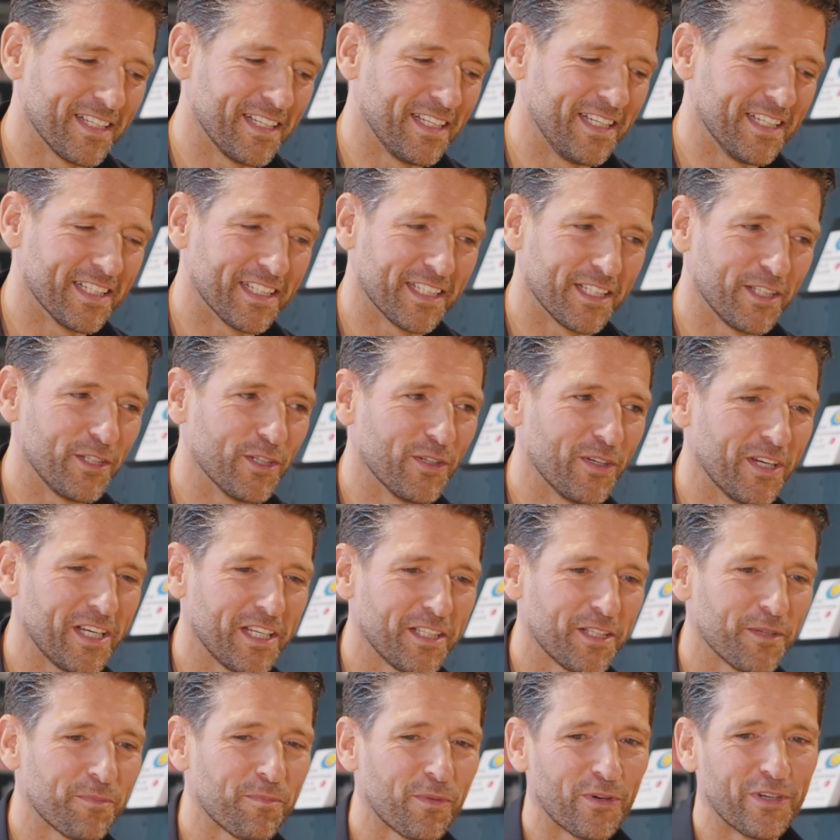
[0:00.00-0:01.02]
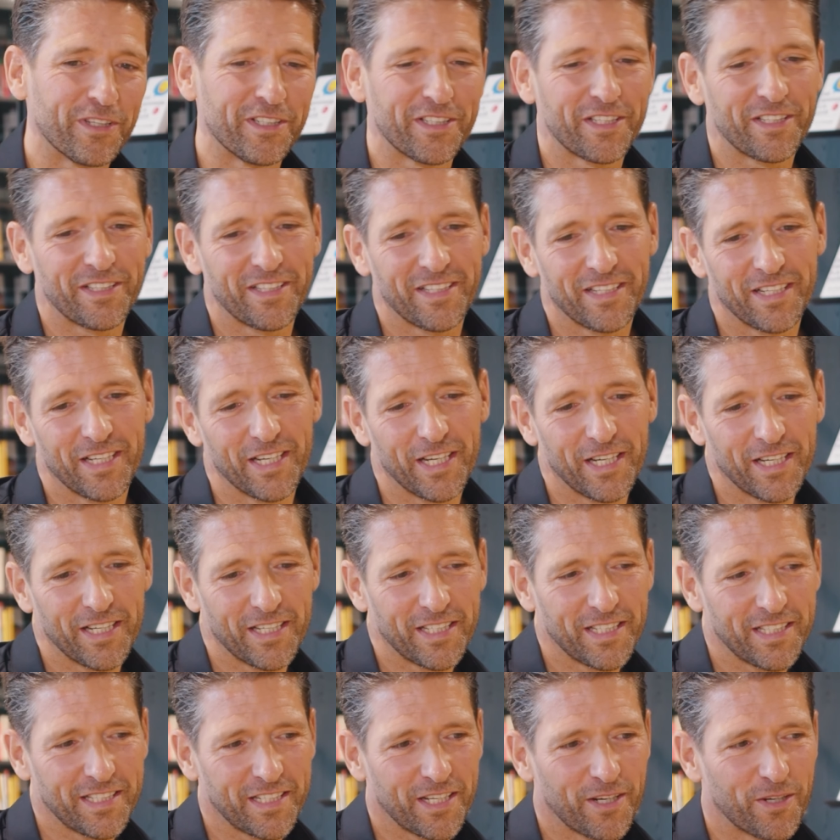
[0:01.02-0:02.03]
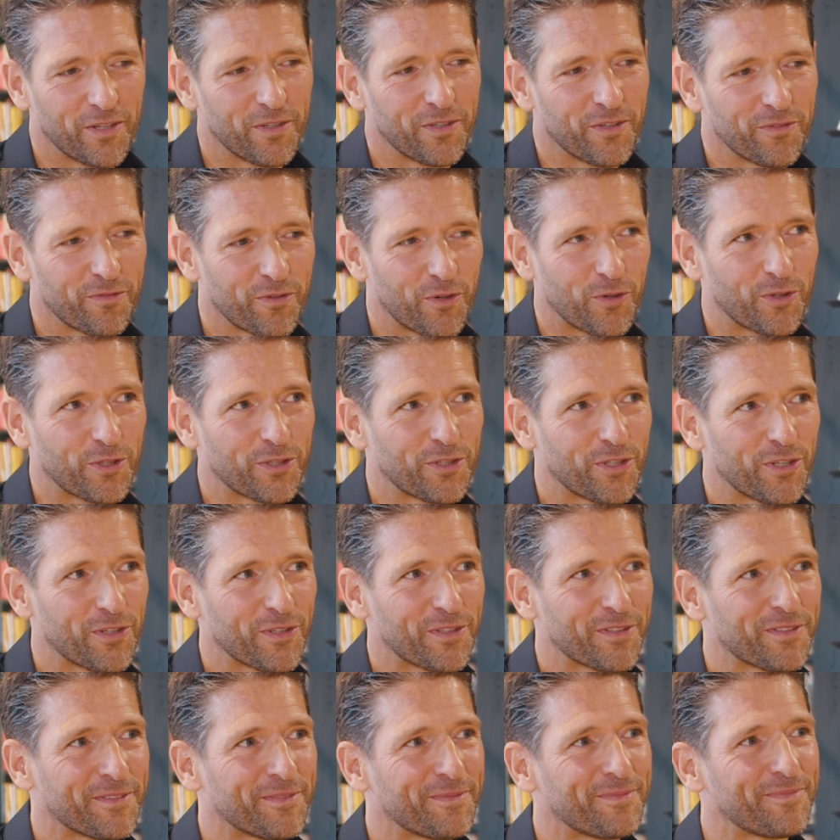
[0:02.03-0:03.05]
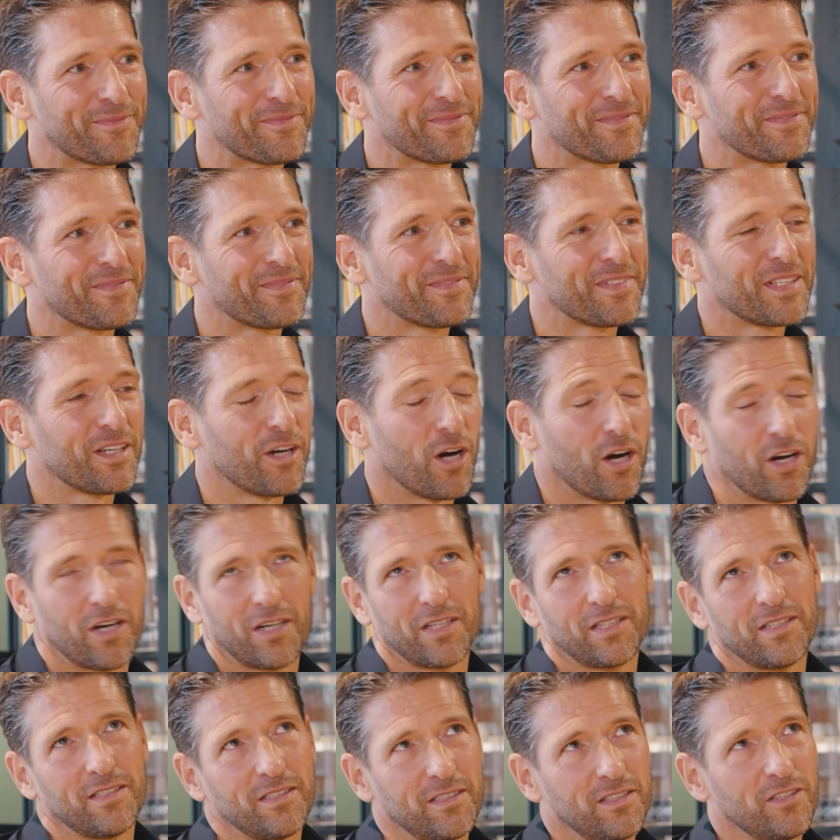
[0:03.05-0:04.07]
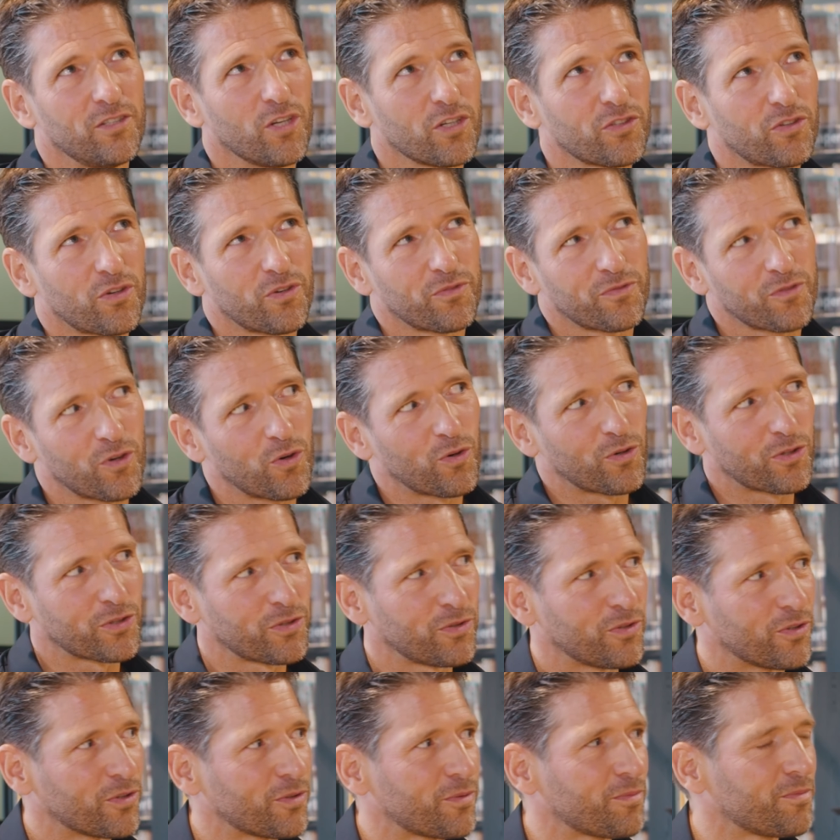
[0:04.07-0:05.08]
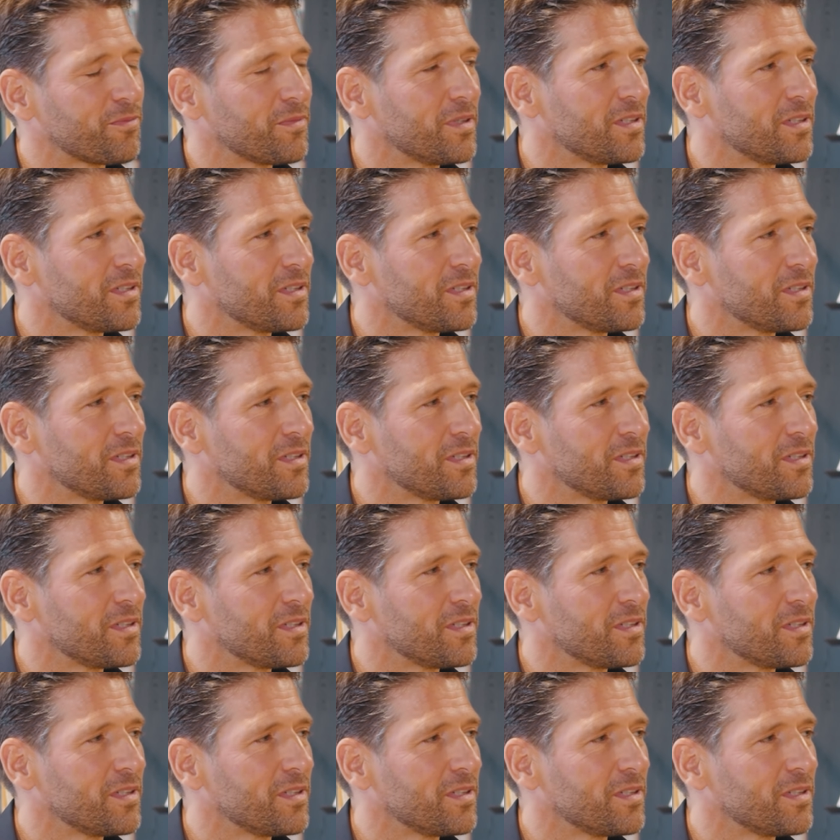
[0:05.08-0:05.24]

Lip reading: Here you hit the point. No, of course not. Or not, of course not.